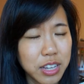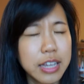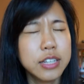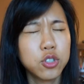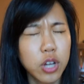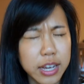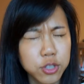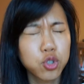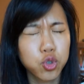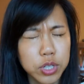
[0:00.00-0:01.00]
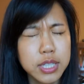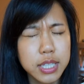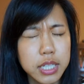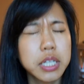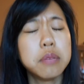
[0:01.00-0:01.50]

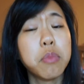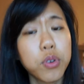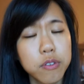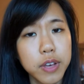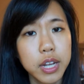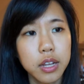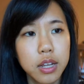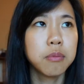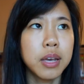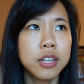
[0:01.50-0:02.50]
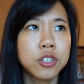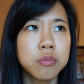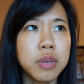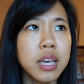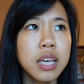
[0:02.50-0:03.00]
extrinsically motivated. And to
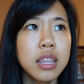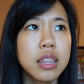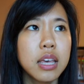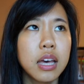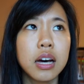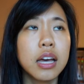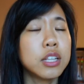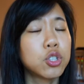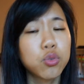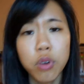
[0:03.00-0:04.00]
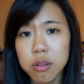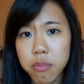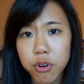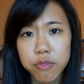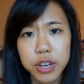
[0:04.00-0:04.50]
me, it's great
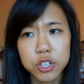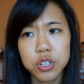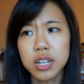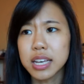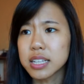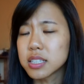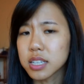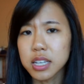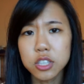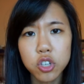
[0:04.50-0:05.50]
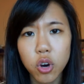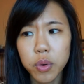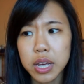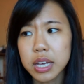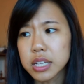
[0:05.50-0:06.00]
motivation. It gets the kids
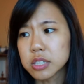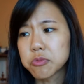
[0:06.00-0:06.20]
going. It's